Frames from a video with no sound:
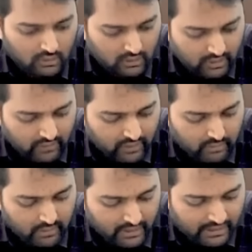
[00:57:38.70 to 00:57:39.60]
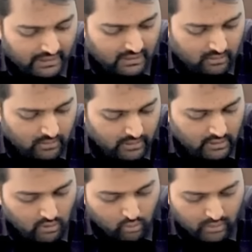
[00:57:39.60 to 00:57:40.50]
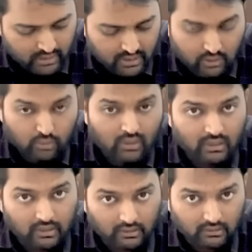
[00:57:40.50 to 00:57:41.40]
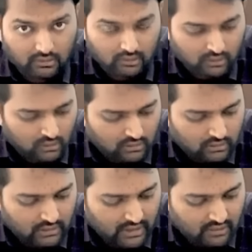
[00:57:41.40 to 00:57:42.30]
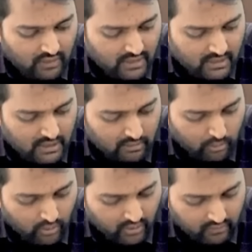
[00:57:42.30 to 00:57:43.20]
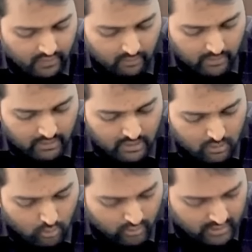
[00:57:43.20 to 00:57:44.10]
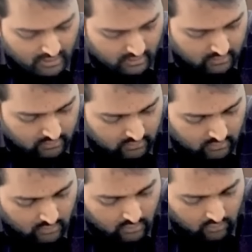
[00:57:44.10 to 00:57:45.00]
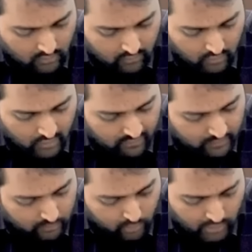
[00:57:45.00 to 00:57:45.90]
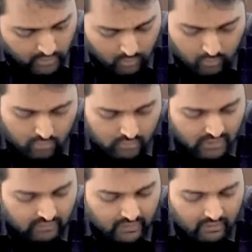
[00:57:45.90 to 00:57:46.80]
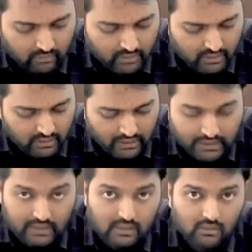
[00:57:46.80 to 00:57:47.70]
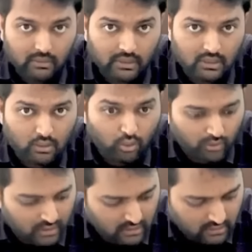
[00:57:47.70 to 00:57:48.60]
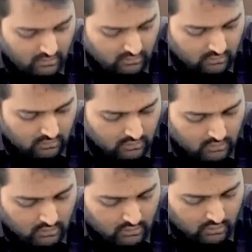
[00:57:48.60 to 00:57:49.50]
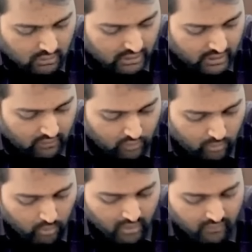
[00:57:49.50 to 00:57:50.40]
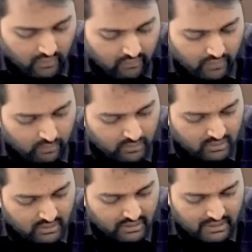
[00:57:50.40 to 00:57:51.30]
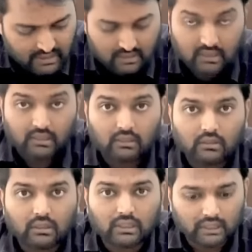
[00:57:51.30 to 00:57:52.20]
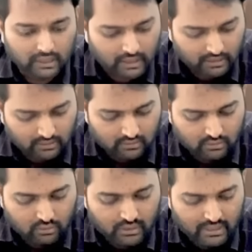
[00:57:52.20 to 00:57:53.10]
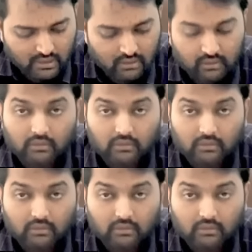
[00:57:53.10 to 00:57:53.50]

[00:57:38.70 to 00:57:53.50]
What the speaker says: divided by highest minus lowest into 100. So that is 160.5 minus lowest 145.2 divided by highest minus lowest. So 34.15 percentage is the K, stochastic